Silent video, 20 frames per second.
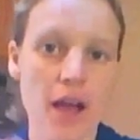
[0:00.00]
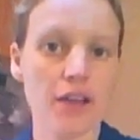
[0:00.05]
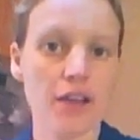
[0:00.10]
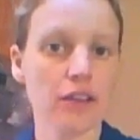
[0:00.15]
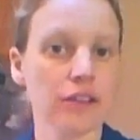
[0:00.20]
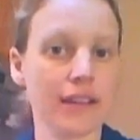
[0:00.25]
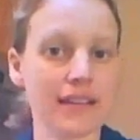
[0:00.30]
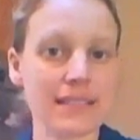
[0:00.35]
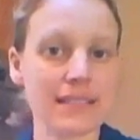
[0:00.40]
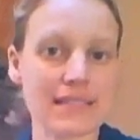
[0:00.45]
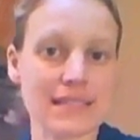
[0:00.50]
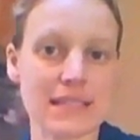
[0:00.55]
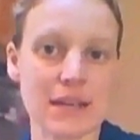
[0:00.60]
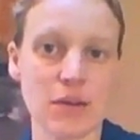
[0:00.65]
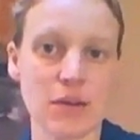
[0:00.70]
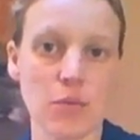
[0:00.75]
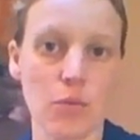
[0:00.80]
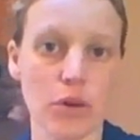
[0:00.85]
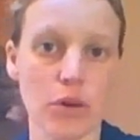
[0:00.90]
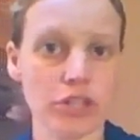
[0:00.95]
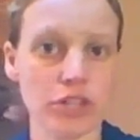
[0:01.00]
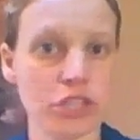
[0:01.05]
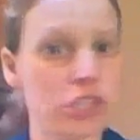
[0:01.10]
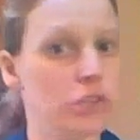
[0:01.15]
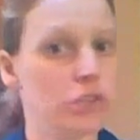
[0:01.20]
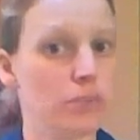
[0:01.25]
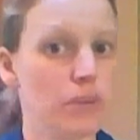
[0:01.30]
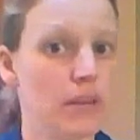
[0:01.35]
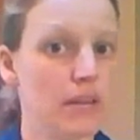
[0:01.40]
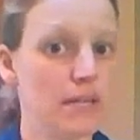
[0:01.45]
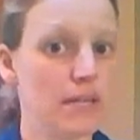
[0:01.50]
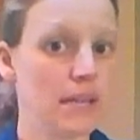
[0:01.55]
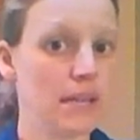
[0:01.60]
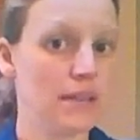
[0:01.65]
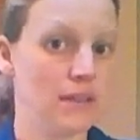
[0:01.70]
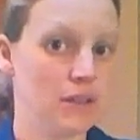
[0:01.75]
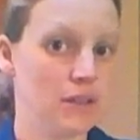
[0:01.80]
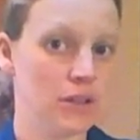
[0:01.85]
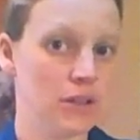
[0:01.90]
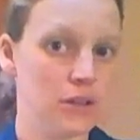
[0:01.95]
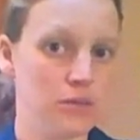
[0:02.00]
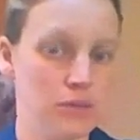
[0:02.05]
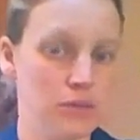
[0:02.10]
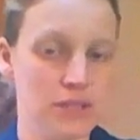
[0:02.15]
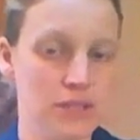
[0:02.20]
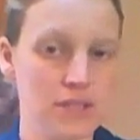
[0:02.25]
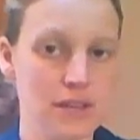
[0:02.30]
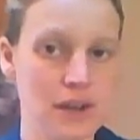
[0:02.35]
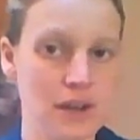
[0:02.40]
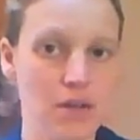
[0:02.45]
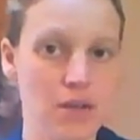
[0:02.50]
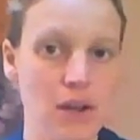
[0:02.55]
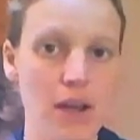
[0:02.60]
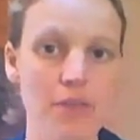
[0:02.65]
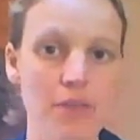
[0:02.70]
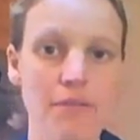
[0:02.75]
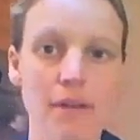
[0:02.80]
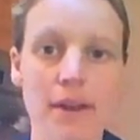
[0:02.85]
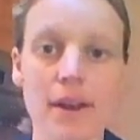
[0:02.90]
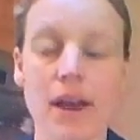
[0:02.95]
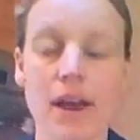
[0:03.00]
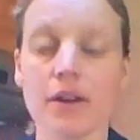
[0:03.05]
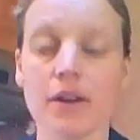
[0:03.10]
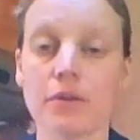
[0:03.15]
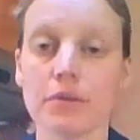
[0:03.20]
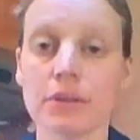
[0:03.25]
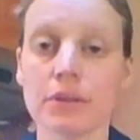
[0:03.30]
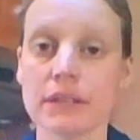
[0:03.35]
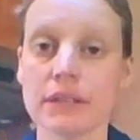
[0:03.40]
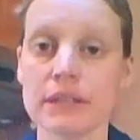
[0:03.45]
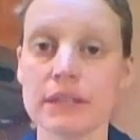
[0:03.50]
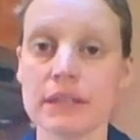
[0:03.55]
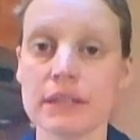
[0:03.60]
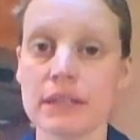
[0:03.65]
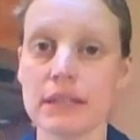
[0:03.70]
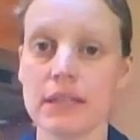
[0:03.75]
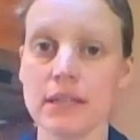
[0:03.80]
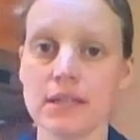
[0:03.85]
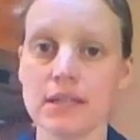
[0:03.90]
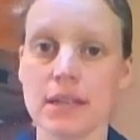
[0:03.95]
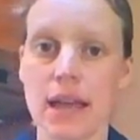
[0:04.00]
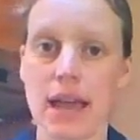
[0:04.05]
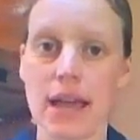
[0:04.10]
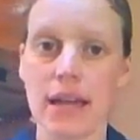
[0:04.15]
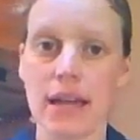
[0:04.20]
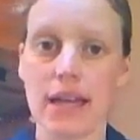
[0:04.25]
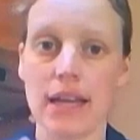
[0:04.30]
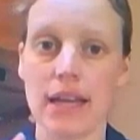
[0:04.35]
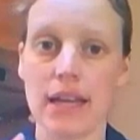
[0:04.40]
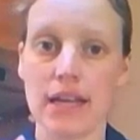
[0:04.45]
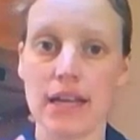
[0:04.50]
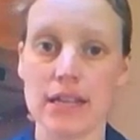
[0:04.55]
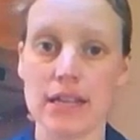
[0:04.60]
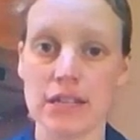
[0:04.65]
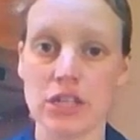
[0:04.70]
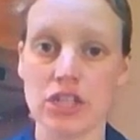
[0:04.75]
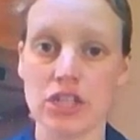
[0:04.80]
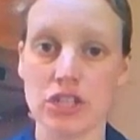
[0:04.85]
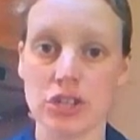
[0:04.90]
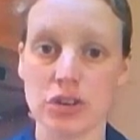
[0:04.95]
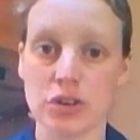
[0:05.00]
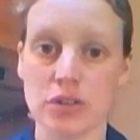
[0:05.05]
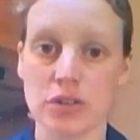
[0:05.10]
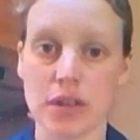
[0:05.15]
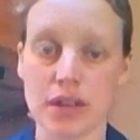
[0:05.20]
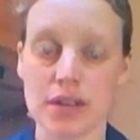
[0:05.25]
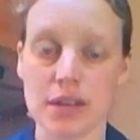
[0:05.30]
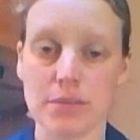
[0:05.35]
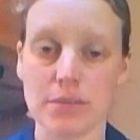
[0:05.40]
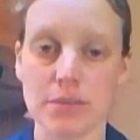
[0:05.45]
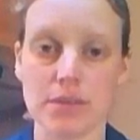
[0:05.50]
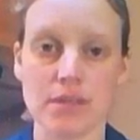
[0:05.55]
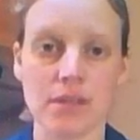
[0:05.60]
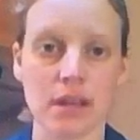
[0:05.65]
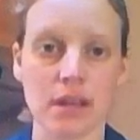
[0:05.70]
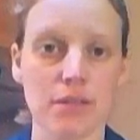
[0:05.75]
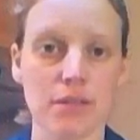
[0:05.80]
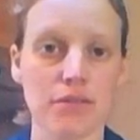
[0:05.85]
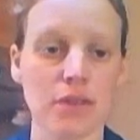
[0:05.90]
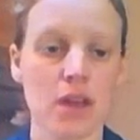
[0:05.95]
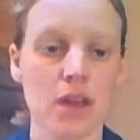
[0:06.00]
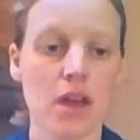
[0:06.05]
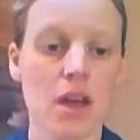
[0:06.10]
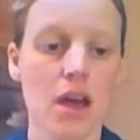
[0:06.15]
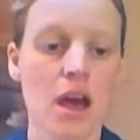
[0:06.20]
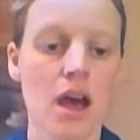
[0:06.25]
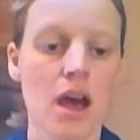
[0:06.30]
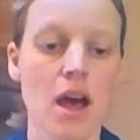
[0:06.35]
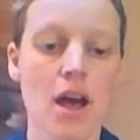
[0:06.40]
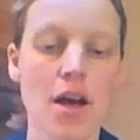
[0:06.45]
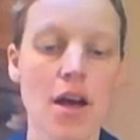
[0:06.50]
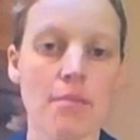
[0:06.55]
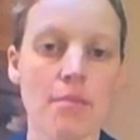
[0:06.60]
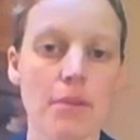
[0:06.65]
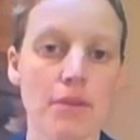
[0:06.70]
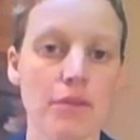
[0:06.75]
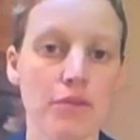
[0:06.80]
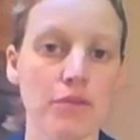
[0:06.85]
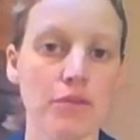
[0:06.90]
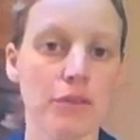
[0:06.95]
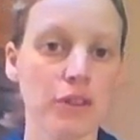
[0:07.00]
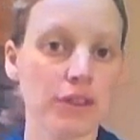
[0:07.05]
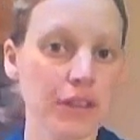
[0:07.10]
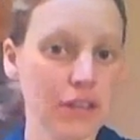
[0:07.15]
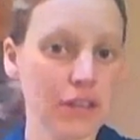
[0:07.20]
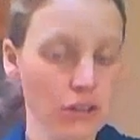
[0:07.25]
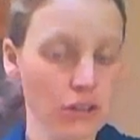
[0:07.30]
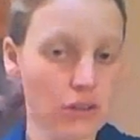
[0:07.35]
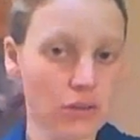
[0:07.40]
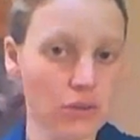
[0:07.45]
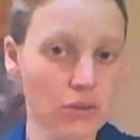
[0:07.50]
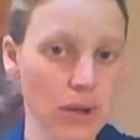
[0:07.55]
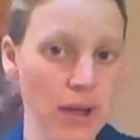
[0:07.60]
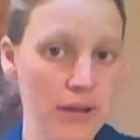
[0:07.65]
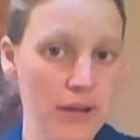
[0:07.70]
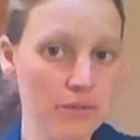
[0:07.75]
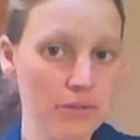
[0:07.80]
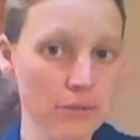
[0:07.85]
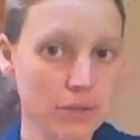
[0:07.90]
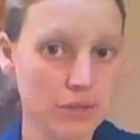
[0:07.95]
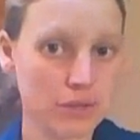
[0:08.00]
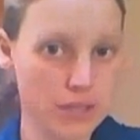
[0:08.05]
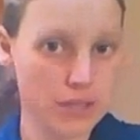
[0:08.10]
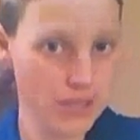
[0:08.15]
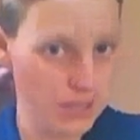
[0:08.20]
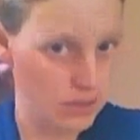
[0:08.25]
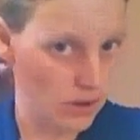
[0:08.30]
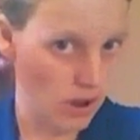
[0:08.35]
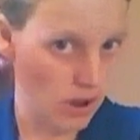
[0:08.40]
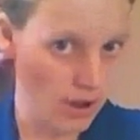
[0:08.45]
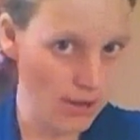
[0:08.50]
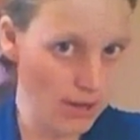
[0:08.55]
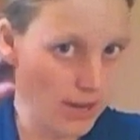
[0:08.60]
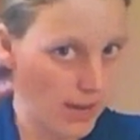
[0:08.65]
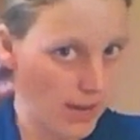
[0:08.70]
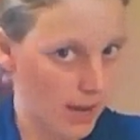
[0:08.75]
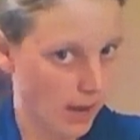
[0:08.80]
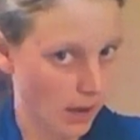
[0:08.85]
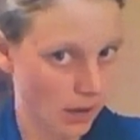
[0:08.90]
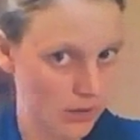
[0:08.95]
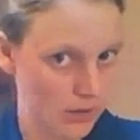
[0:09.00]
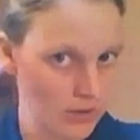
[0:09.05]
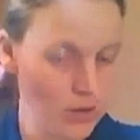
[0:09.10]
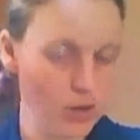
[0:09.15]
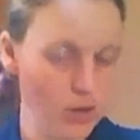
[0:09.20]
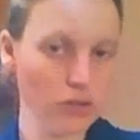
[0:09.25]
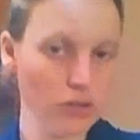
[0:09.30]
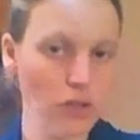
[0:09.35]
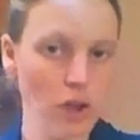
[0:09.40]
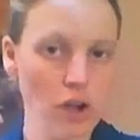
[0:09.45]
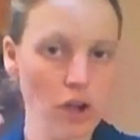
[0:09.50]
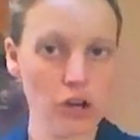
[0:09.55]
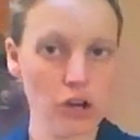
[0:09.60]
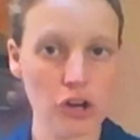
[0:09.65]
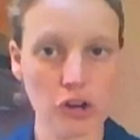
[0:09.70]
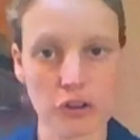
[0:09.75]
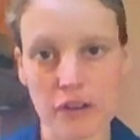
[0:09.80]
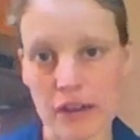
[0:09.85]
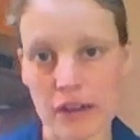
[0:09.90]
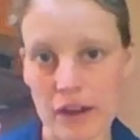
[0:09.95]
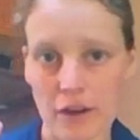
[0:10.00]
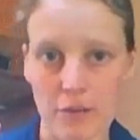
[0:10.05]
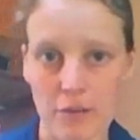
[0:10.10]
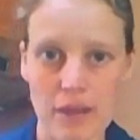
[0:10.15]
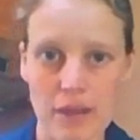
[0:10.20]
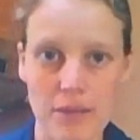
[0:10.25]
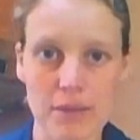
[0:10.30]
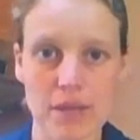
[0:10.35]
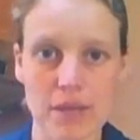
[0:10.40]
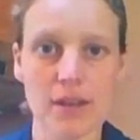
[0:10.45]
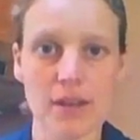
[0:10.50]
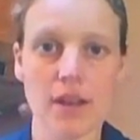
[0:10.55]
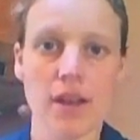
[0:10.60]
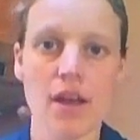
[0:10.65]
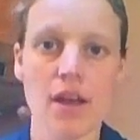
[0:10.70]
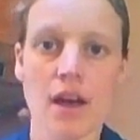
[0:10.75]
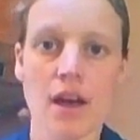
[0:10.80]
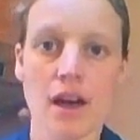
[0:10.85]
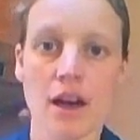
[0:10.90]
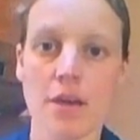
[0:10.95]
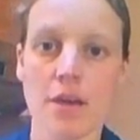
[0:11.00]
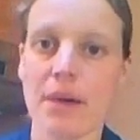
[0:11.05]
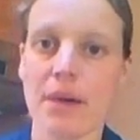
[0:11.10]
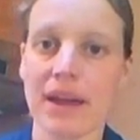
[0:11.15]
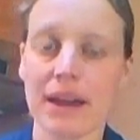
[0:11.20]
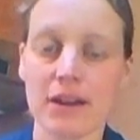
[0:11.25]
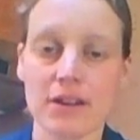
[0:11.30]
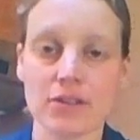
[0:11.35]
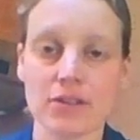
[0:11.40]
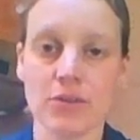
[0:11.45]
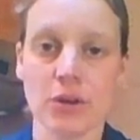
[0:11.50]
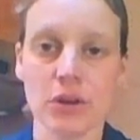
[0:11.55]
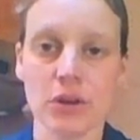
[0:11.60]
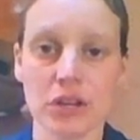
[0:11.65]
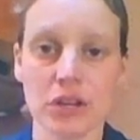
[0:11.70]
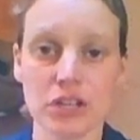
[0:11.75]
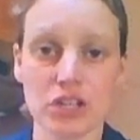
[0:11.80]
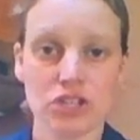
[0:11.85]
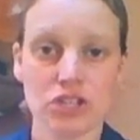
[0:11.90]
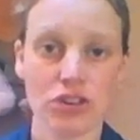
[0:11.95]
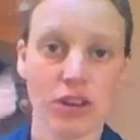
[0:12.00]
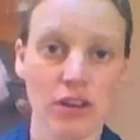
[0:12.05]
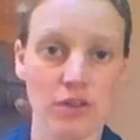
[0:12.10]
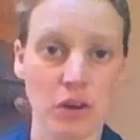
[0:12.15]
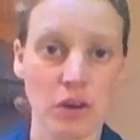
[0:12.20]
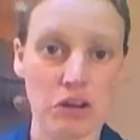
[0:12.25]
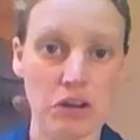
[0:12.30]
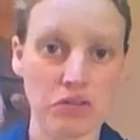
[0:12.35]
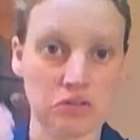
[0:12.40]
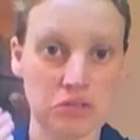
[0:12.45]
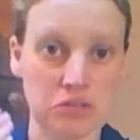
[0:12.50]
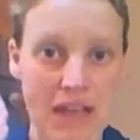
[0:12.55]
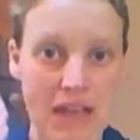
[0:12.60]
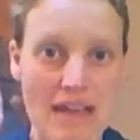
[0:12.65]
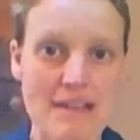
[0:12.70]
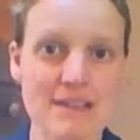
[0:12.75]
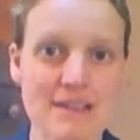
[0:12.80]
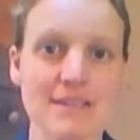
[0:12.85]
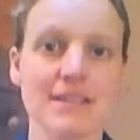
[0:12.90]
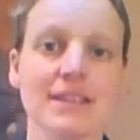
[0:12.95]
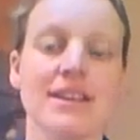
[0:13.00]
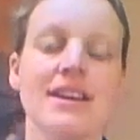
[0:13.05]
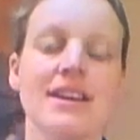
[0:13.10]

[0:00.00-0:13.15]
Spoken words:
you let it sit 1 to 2 minutes, and then you can rinse it out. I find I don't really need any conditioner, that type of stuff. But if you feel like you have really knotty hair, very long curly hair maybe, my hair is very straight, very flat.